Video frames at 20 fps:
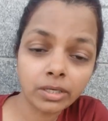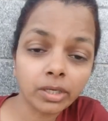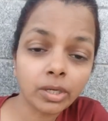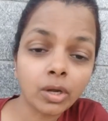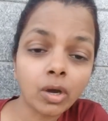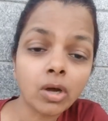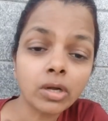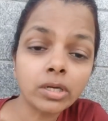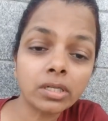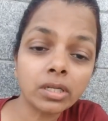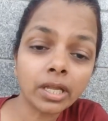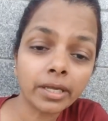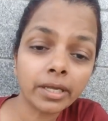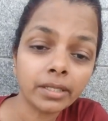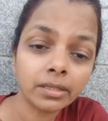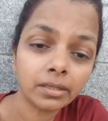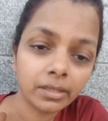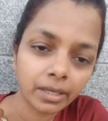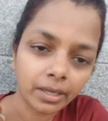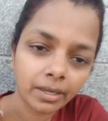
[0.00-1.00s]
not like
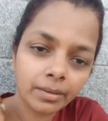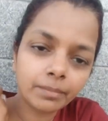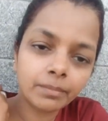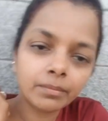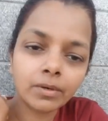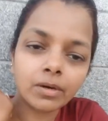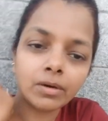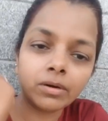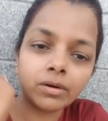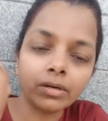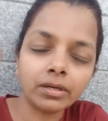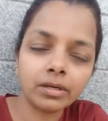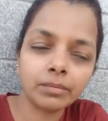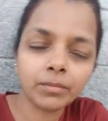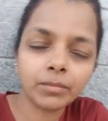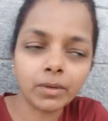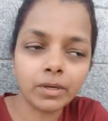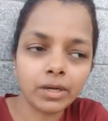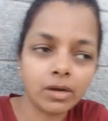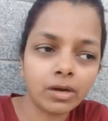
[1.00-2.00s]
them or
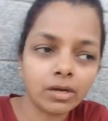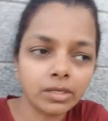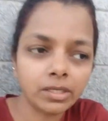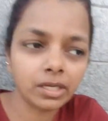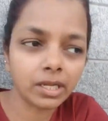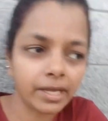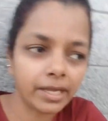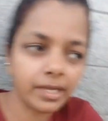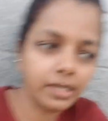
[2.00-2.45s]
not like